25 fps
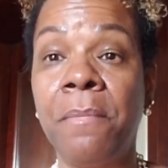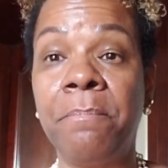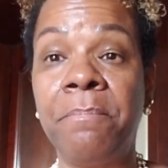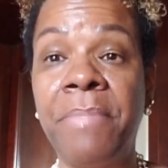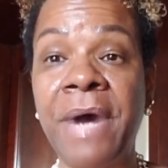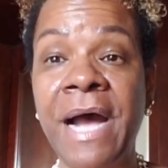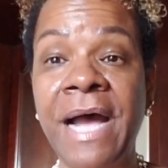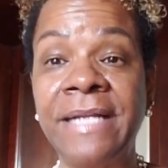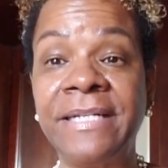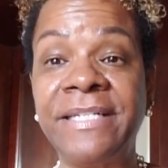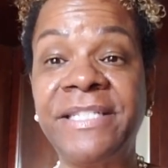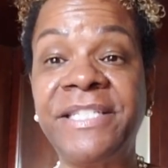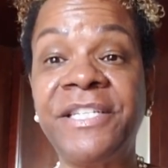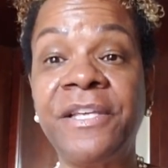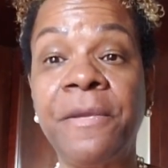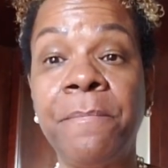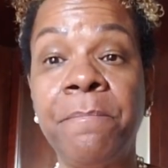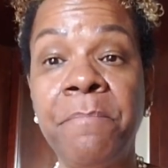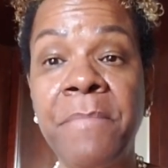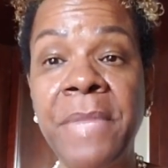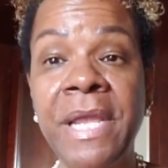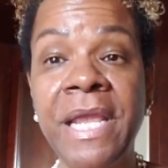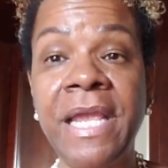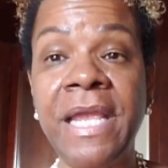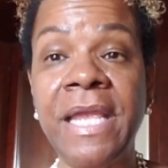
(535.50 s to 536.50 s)
But to
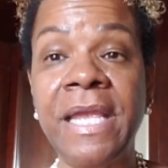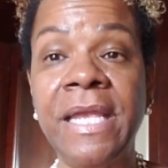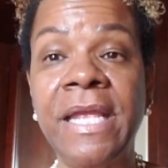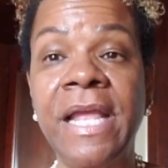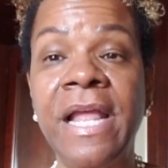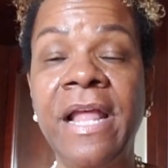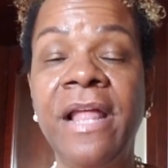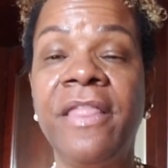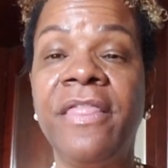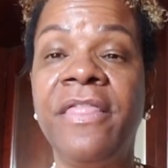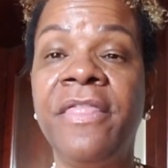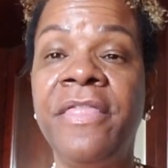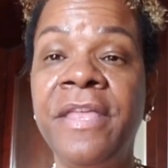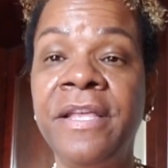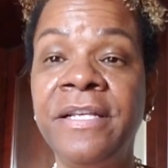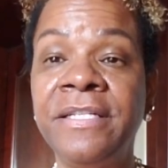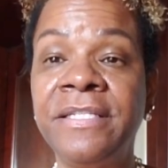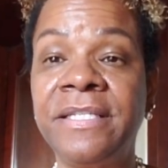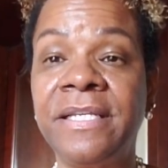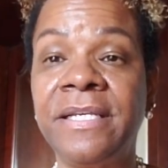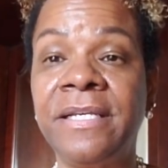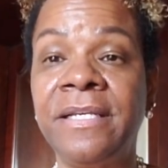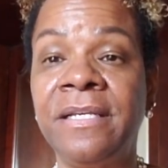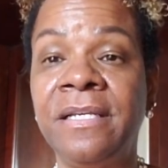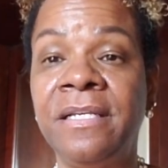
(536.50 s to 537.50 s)
me,
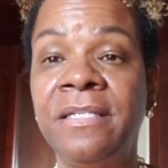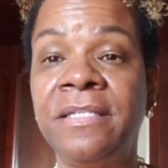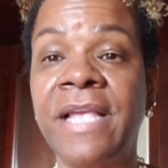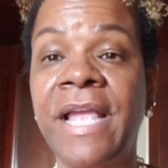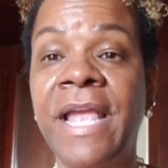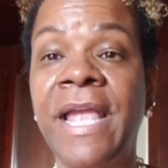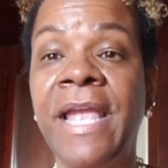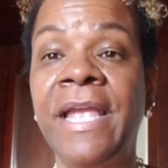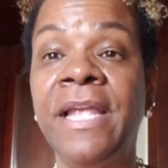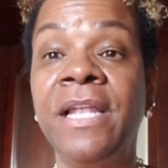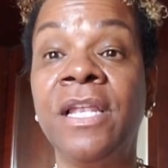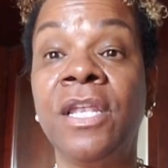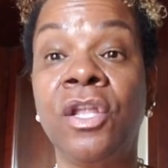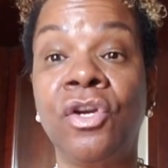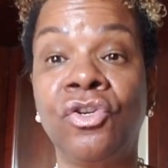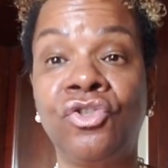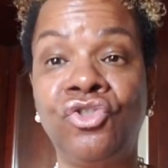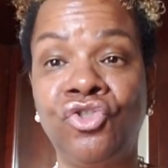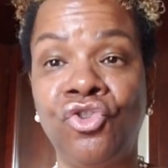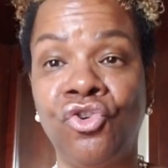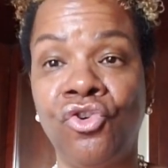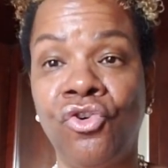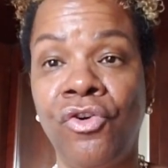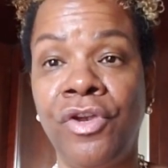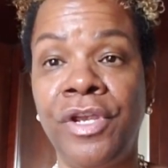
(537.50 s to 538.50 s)
this is a
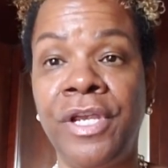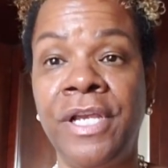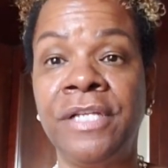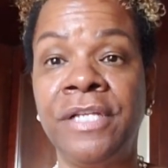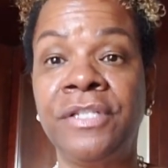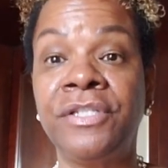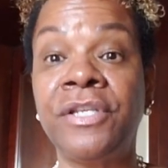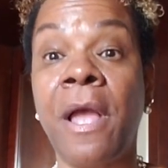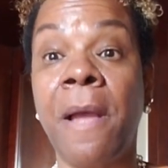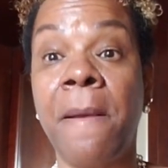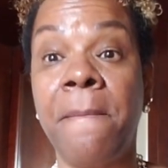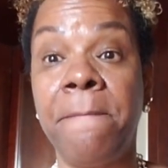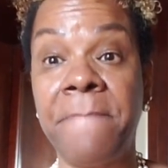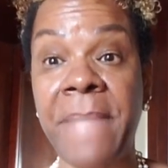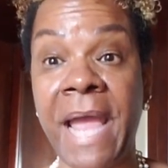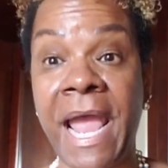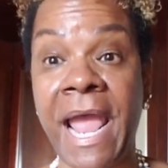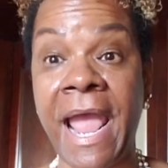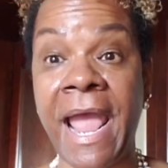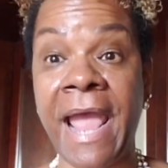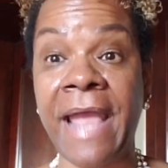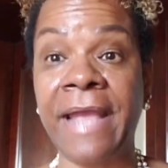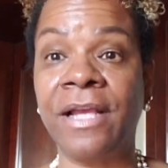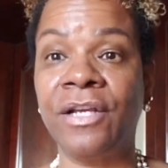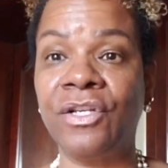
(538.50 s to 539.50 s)
luxurious
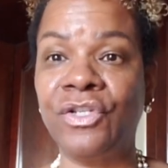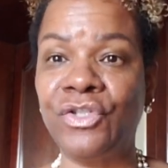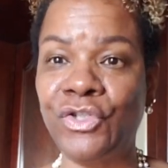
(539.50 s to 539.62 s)
bag.